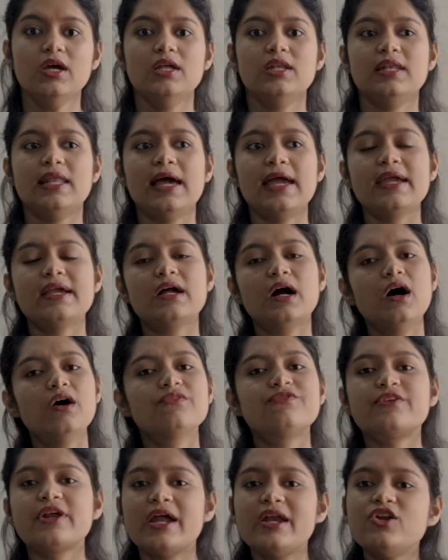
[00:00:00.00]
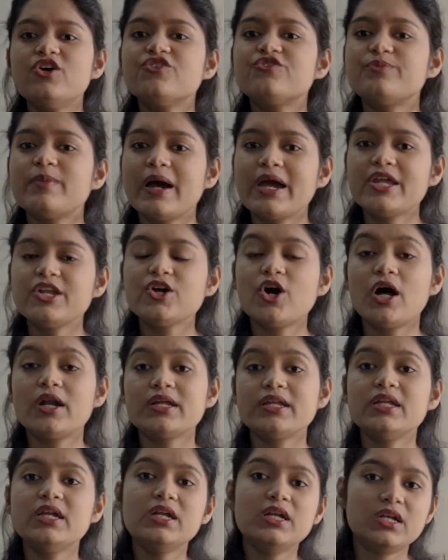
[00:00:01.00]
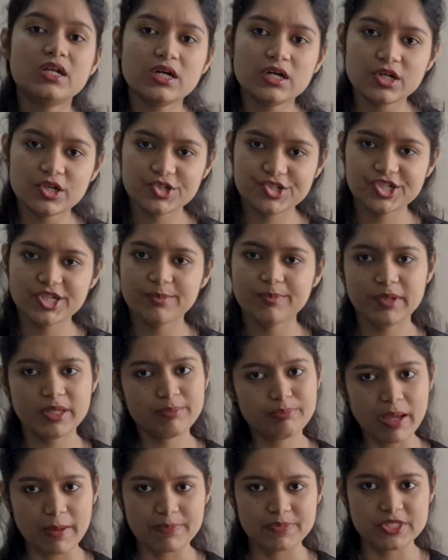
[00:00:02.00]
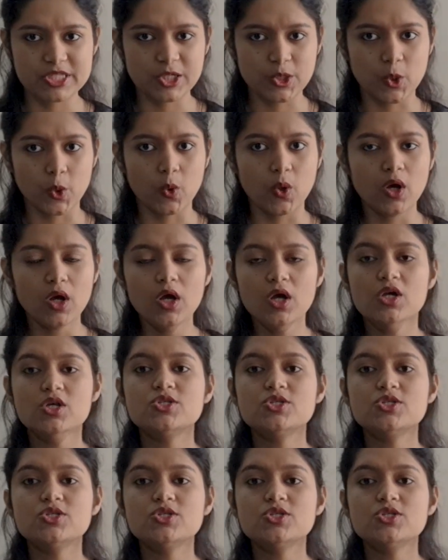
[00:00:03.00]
like a friend of mine got an internship in PepsiCo.